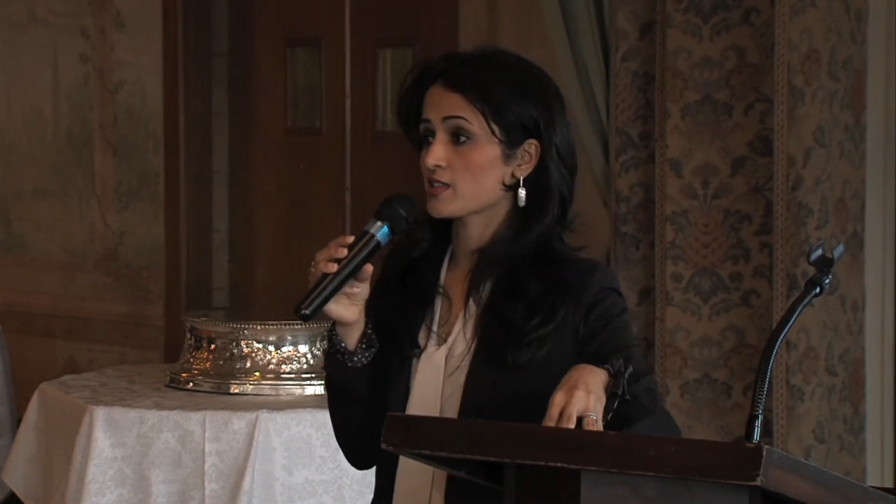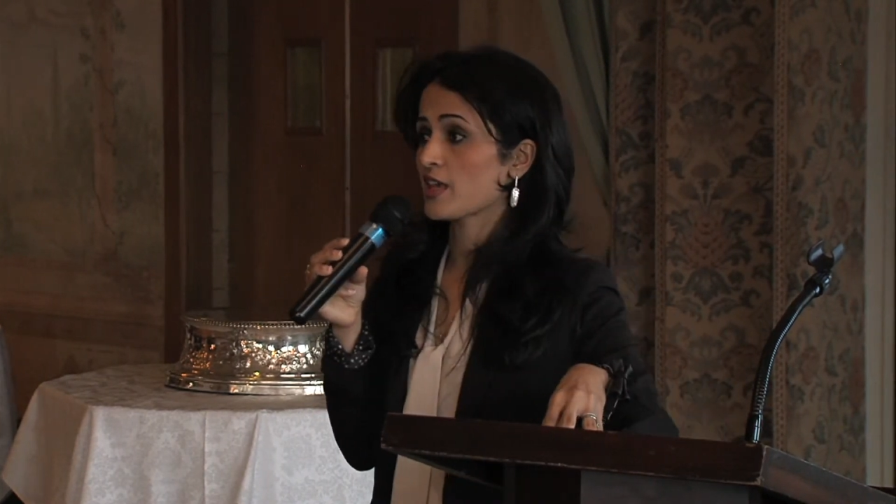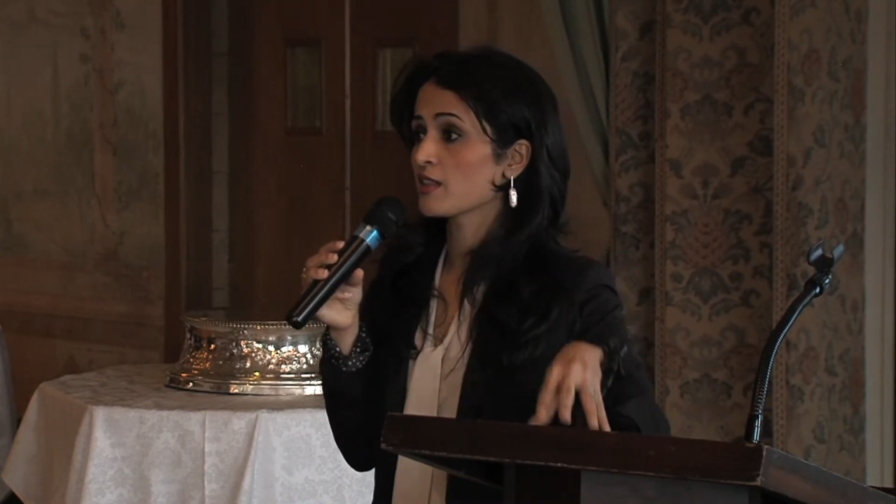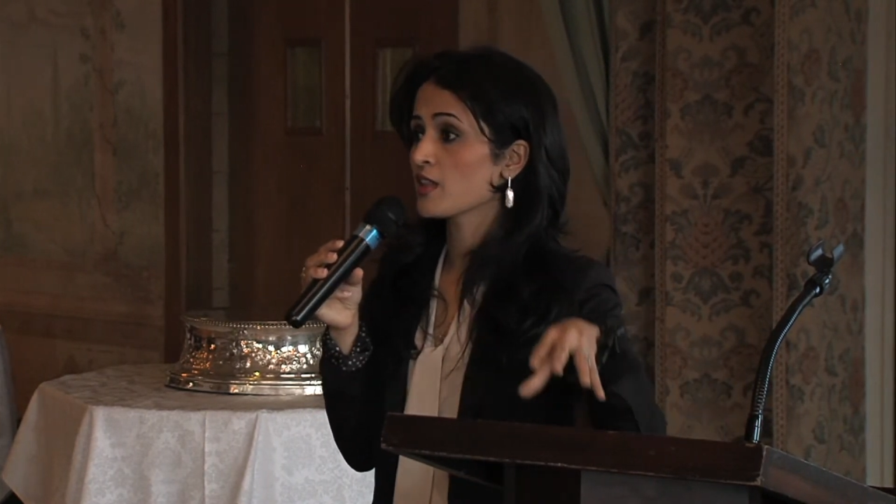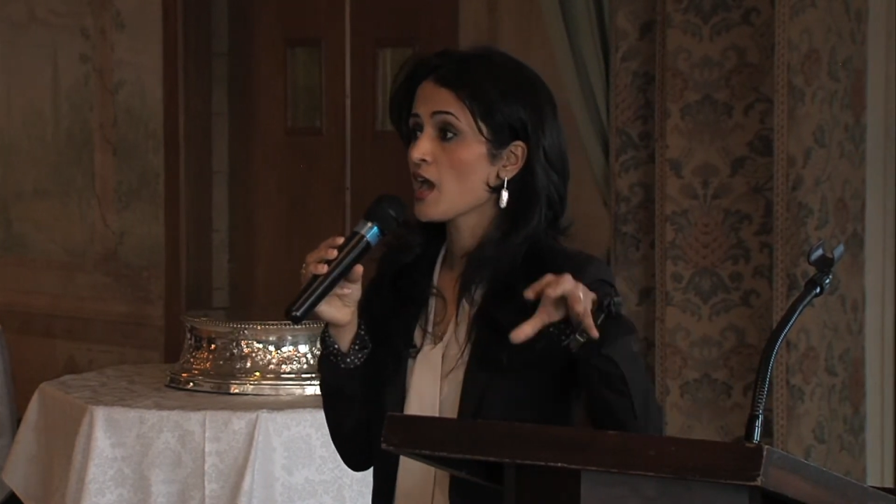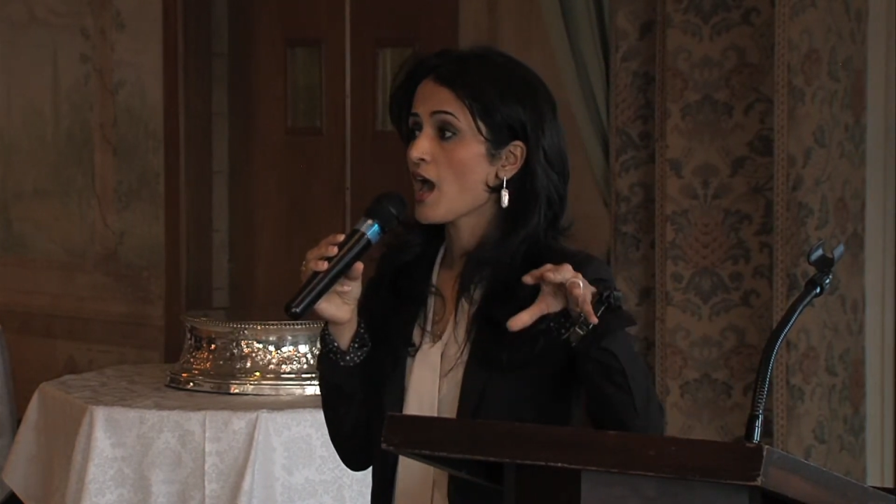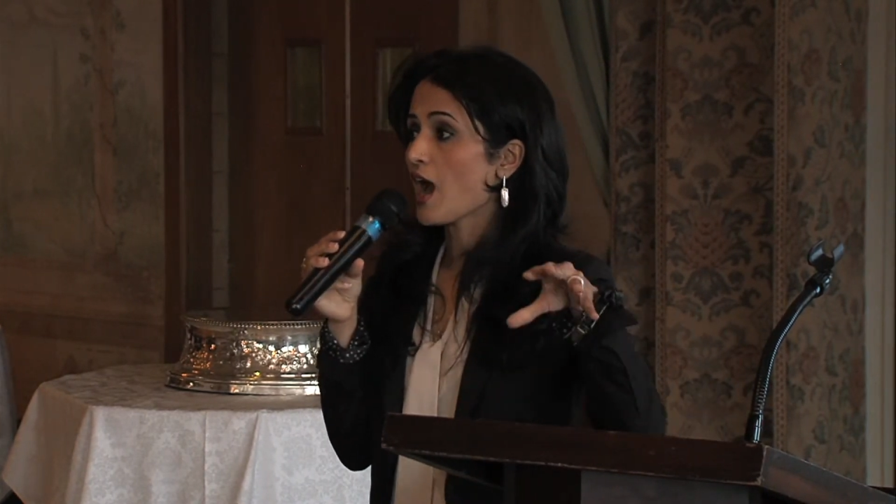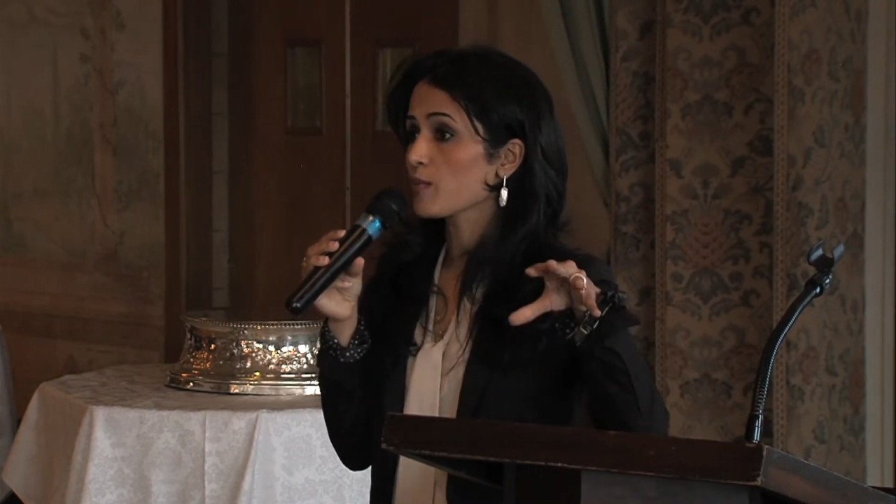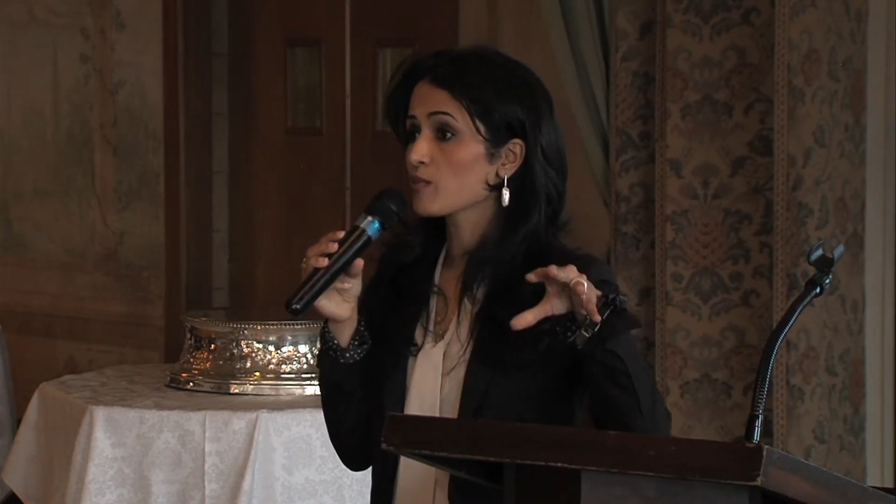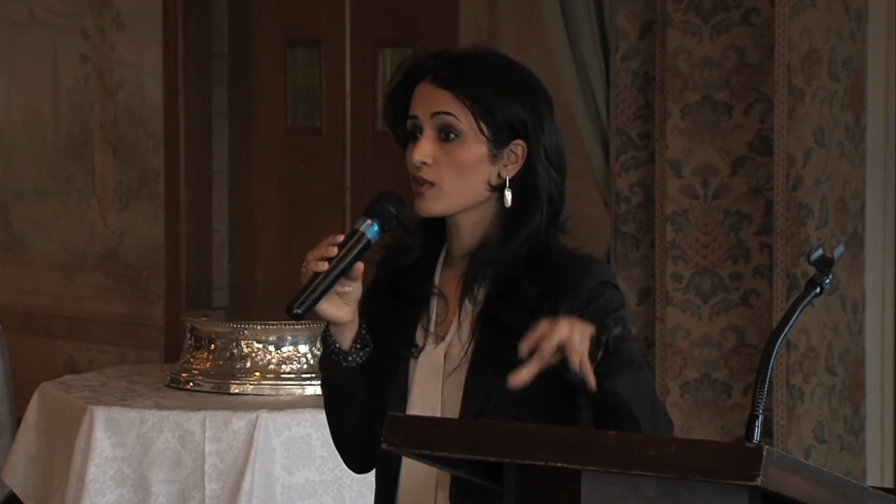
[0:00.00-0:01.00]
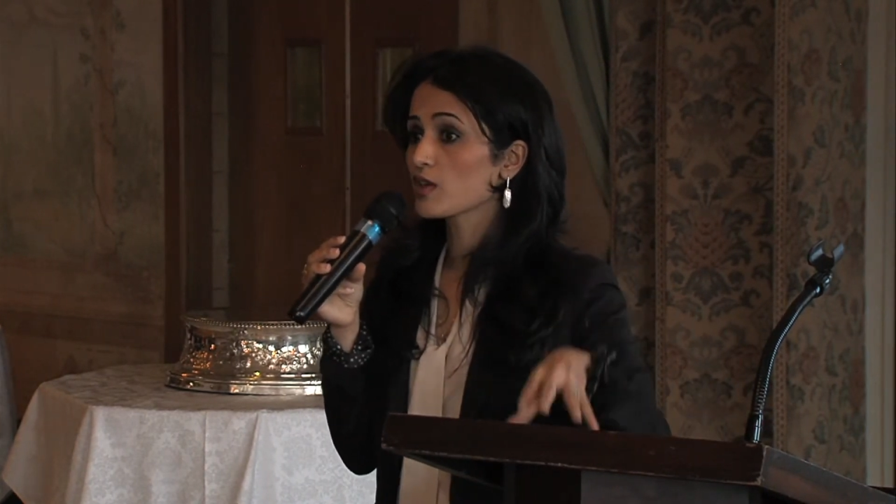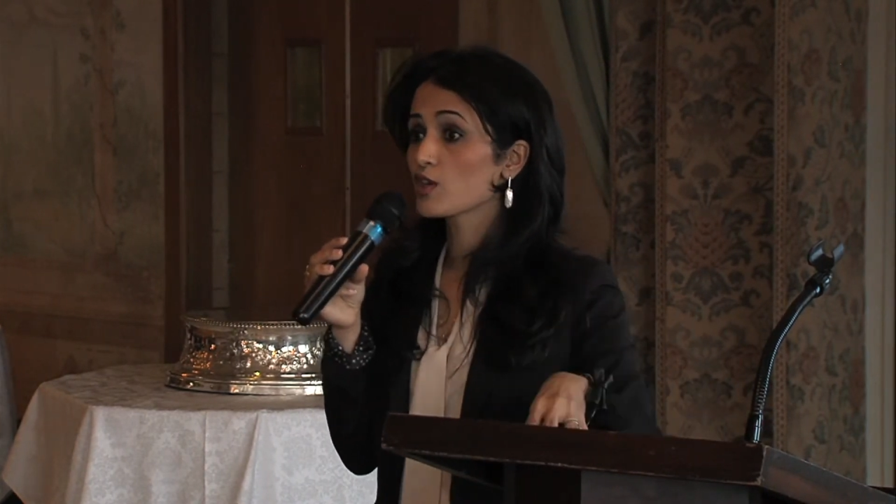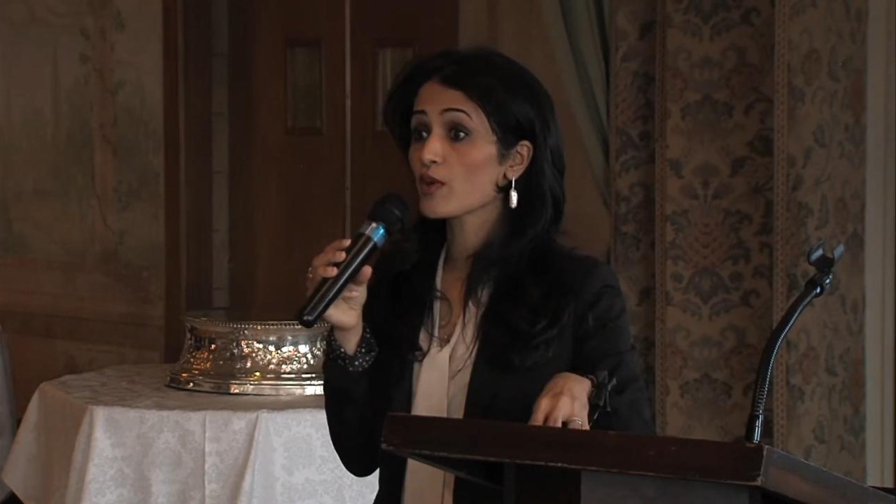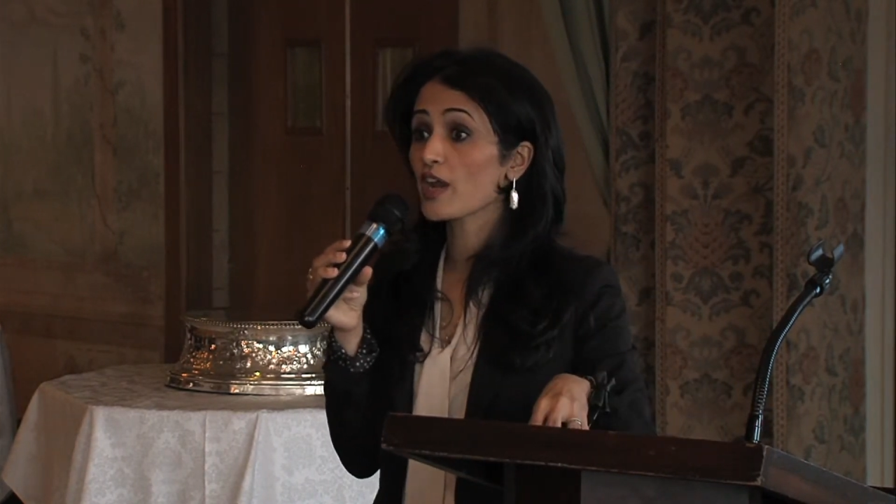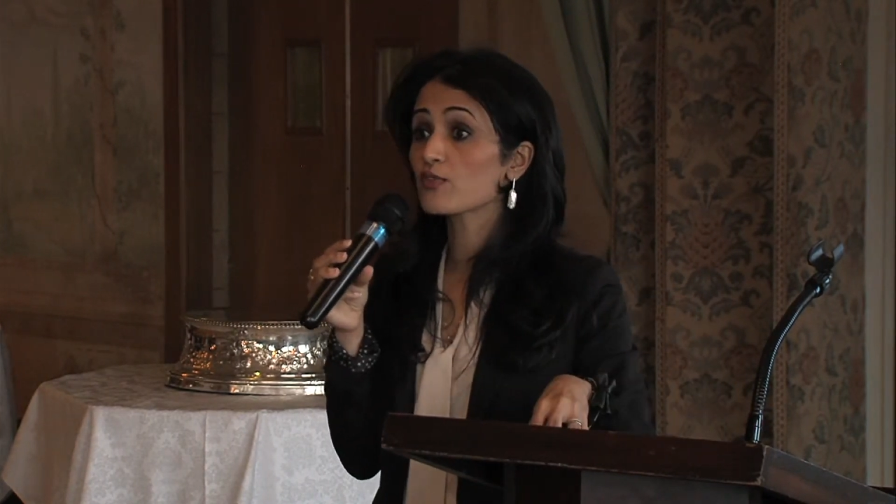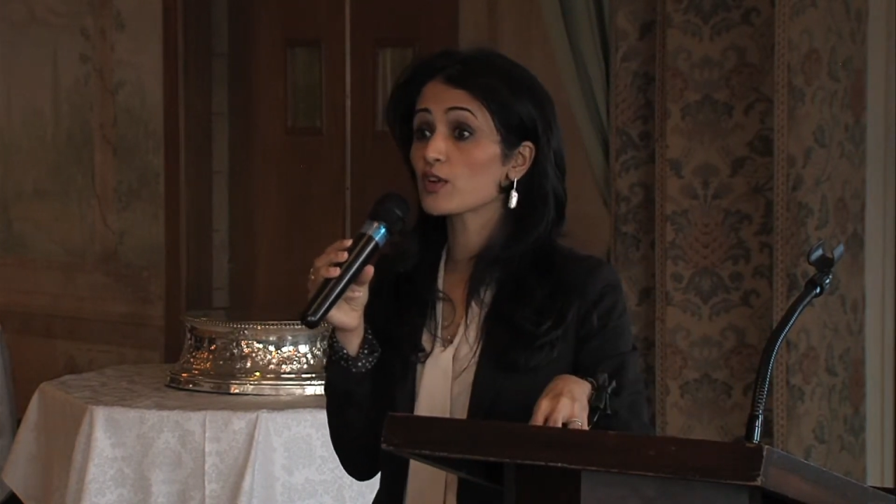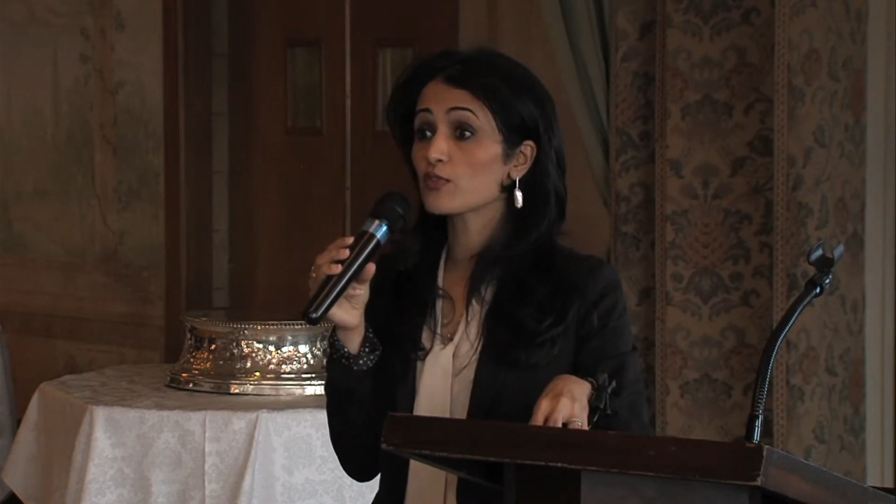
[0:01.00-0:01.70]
And I'm grateful